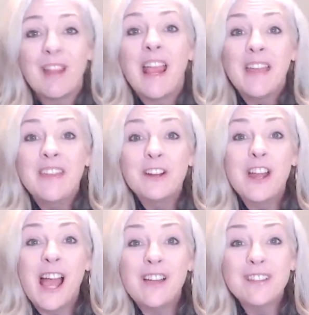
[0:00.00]
And there you
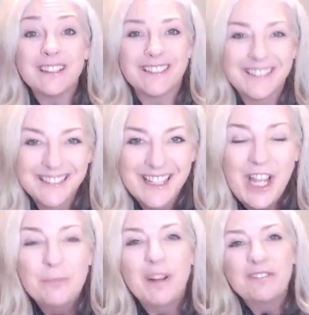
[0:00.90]
have it.
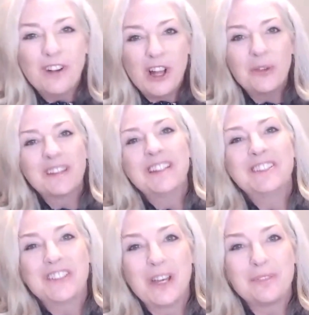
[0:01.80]
By following
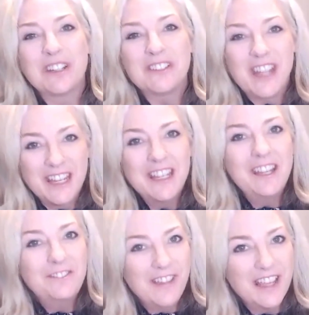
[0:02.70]
these steps and taking
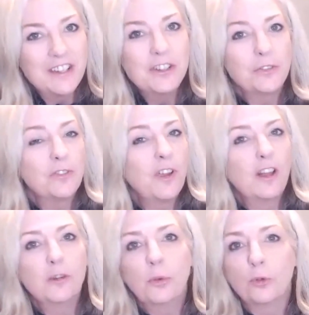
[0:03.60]
advantage of
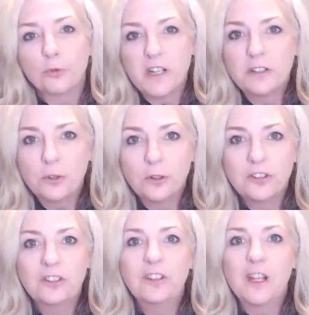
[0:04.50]
available
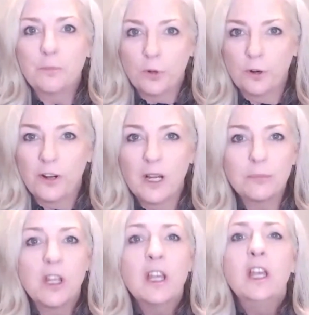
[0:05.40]
resources and
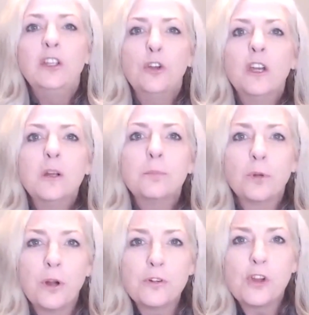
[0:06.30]
programs, you can
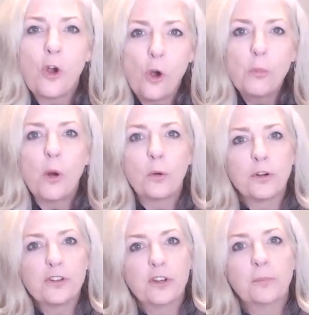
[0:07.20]
approach home
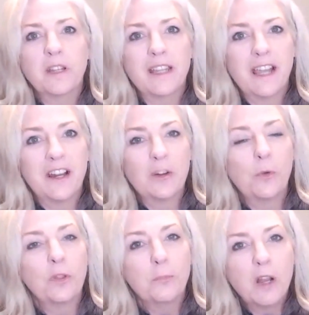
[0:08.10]
ownership in Canada
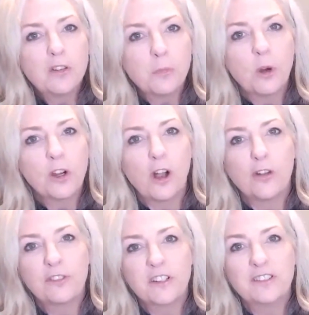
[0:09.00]
with much more
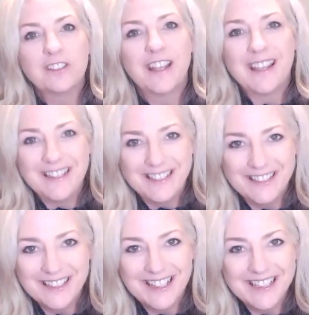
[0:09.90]
confidence and
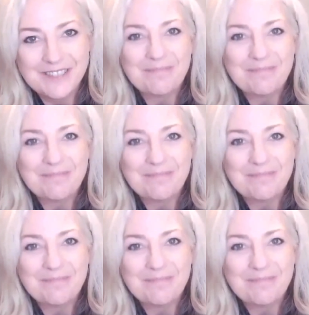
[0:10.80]
insight.